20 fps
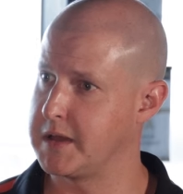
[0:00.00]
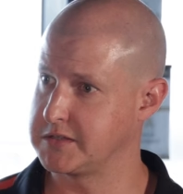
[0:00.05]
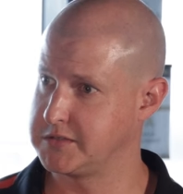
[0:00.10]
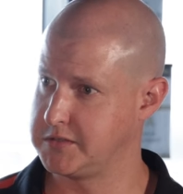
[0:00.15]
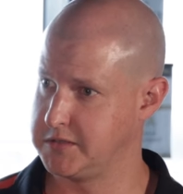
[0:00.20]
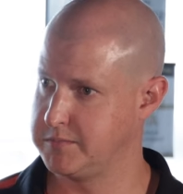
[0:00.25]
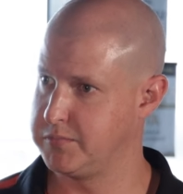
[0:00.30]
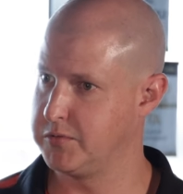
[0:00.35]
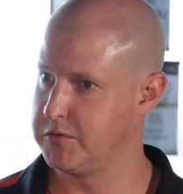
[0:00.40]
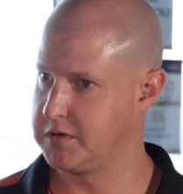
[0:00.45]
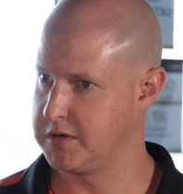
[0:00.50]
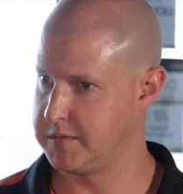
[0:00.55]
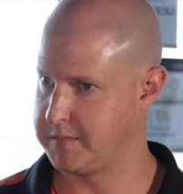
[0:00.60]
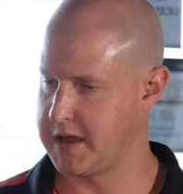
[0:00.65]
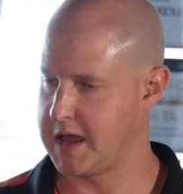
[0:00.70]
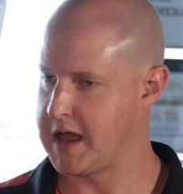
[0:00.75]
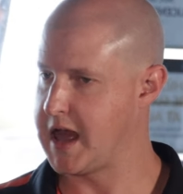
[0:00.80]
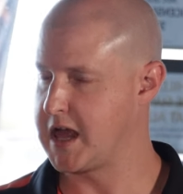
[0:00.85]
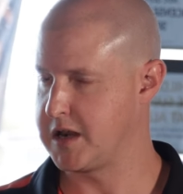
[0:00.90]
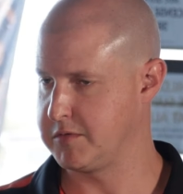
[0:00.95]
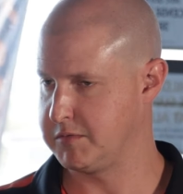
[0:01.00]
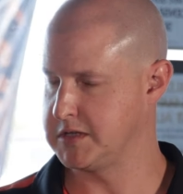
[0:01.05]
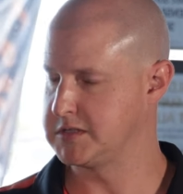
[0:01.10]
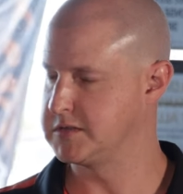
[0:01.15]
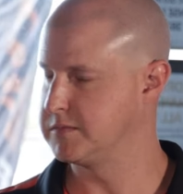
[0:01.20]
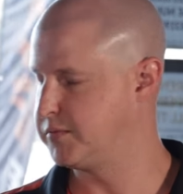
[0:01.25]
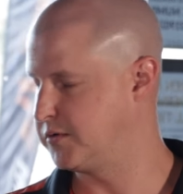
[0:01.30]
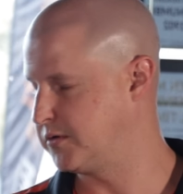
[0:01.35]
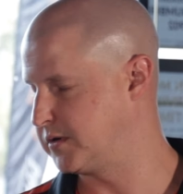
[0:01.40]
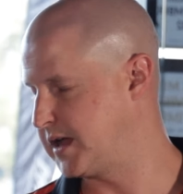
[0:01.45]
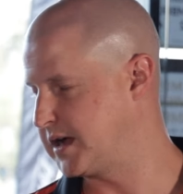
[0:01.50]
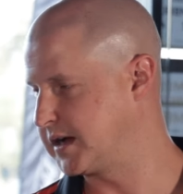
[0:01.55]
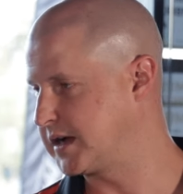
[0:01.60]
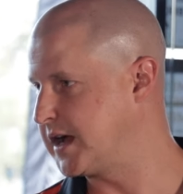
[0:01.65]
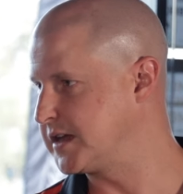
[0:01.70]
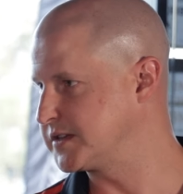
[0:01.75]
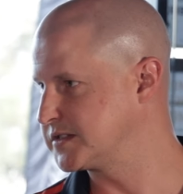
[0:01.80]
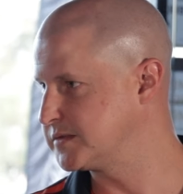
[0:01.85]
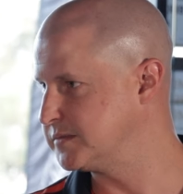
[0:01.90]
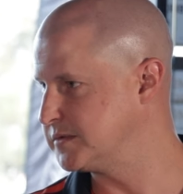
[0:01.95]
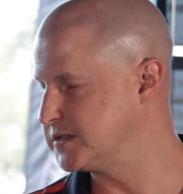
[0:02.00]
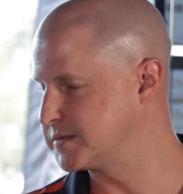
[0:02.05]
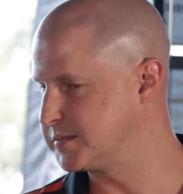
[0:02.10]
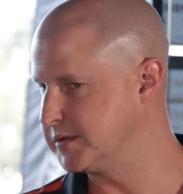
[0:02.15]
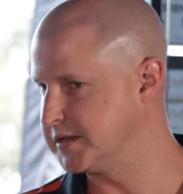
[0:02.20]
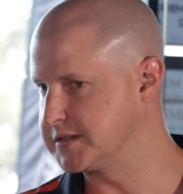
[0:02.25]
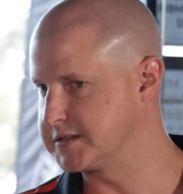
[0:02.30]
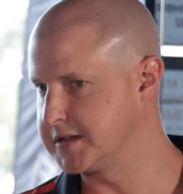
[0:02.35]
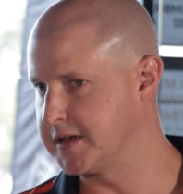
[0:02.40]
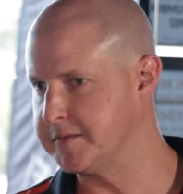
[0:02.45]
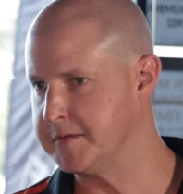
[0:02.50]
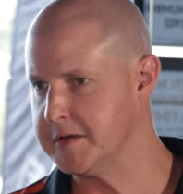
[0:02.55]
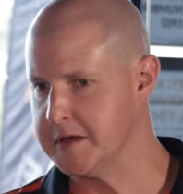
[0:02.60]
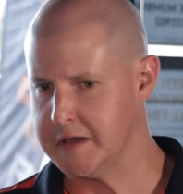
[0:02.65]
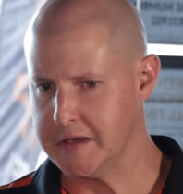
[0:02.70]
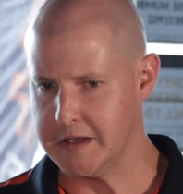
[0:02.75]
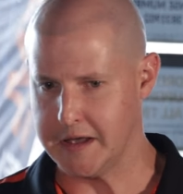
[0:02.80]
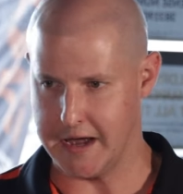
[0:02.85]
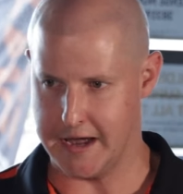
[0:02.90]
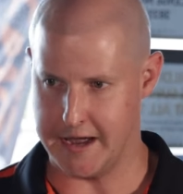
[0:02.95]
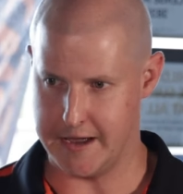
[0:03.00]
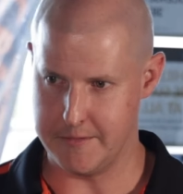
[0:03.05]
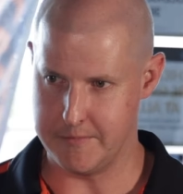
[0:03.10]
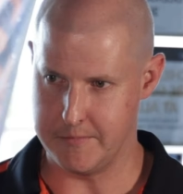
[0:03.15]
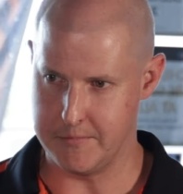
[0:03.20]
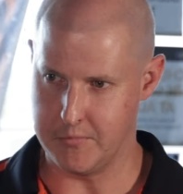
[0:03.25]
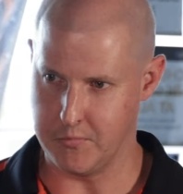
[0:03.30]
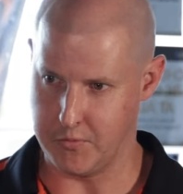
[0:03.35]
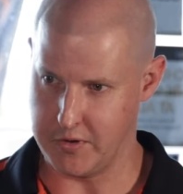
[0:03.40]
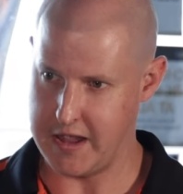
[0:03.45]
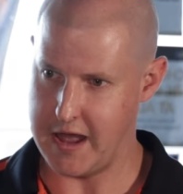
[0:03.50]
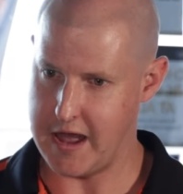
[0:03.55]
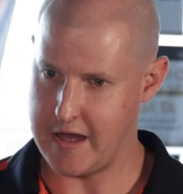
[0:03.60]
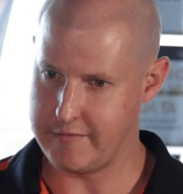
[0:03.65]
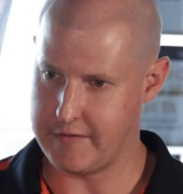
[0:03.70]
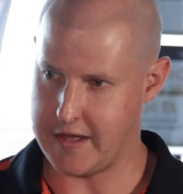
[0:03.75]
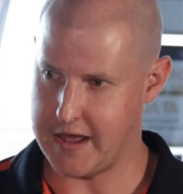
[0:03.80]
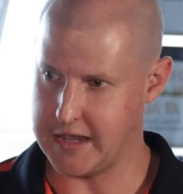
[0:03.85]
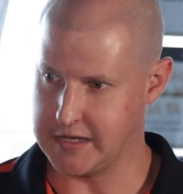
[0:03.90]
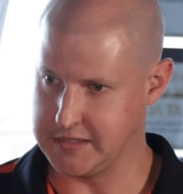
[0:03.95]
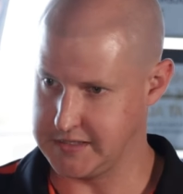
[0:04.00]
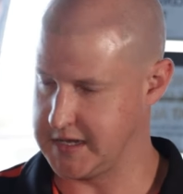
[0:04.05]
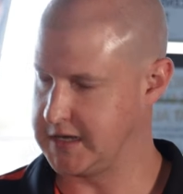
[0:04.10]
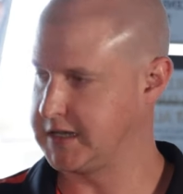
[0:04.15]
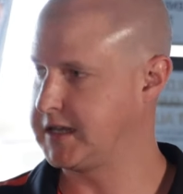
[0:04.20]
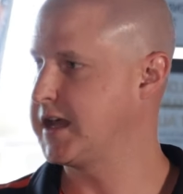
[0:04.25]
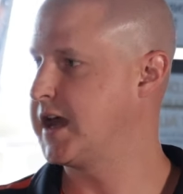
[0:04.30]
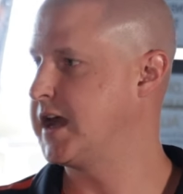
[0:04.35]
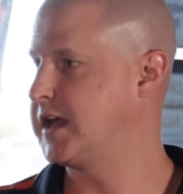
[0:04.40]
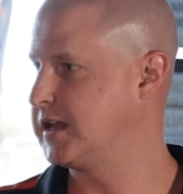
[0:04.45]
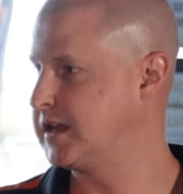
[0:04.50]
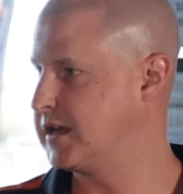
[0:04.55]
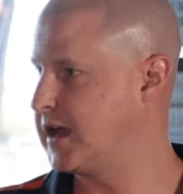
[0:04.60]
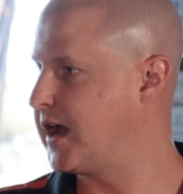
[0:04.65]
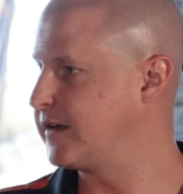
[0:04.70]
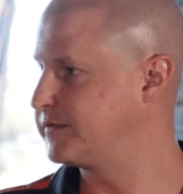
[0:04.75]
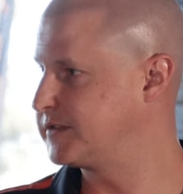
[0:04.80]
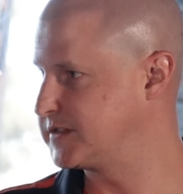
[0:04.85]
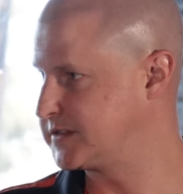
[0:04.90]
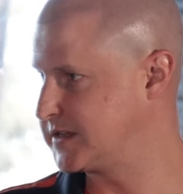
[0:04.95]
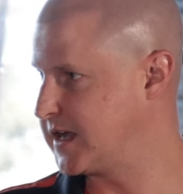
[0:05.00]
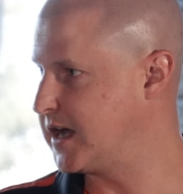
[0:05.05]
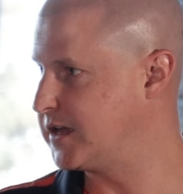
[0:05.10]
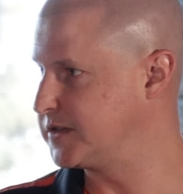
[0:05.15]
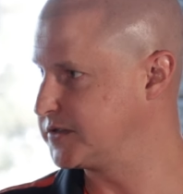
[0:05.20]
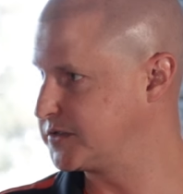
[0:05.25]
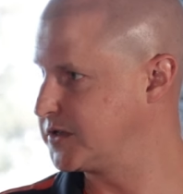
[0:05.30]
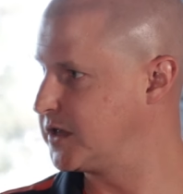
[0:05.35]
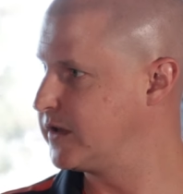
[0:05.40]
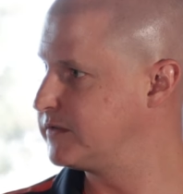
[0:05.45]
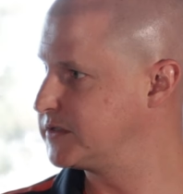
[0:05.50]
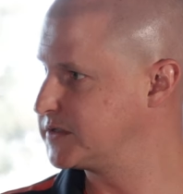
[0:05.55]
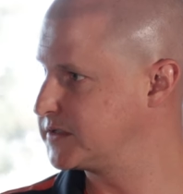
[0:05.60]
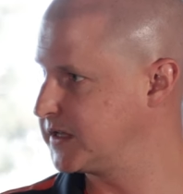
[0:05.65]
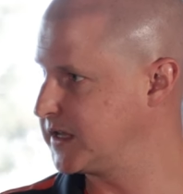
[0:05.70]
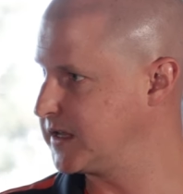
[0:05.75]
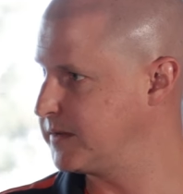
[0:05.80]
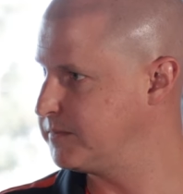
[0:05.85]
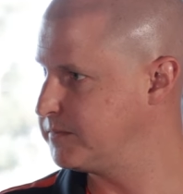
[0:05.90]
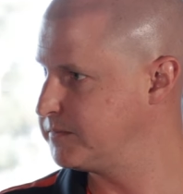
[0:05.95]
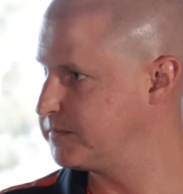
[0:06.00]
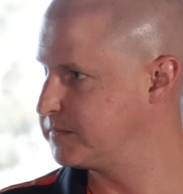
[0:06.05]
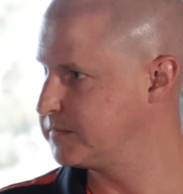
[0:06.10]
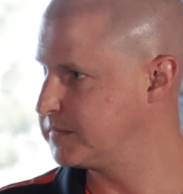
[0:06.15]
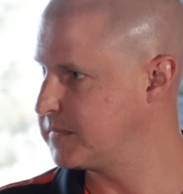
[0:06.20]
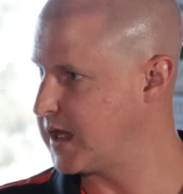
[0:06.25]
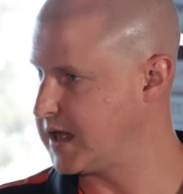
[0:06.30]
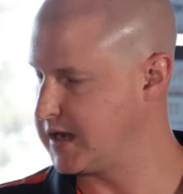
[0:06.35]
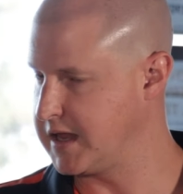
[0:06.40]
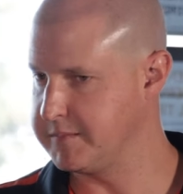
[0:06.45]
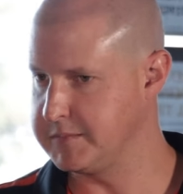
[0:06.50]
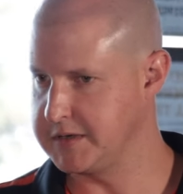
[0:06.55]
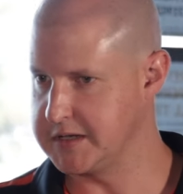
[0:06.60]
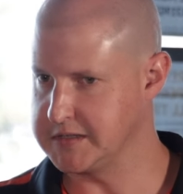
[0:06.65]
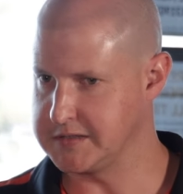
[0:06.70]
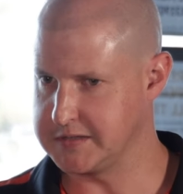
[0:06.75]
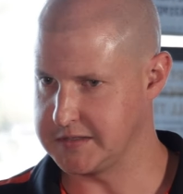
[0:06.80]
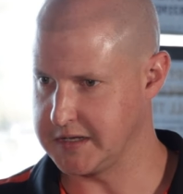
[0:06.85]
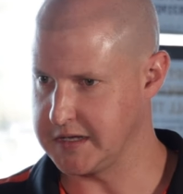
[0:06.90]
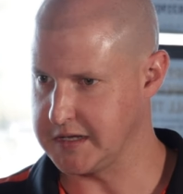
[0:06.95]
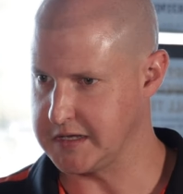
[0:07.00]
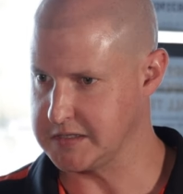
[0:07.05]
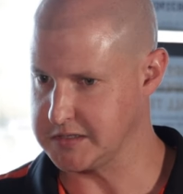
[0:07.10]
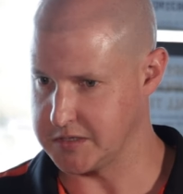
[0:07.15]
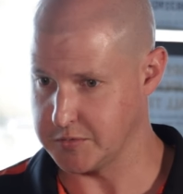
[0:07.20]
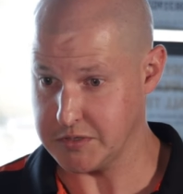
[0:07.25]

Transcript: back to your point about how do we support our customers, Melissa, we have a dedicated after-sales service team at MDC.